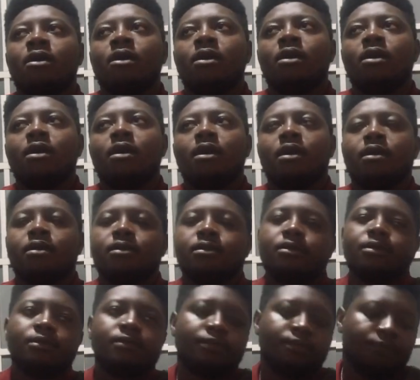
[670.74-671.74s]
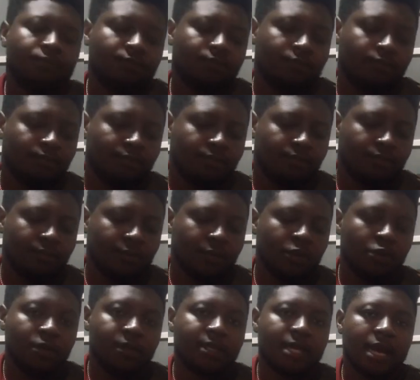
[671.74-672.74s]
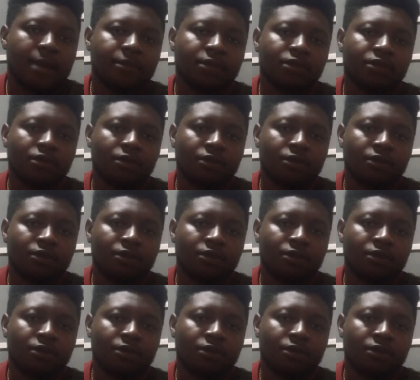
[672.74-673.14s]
and Louis Armstrong.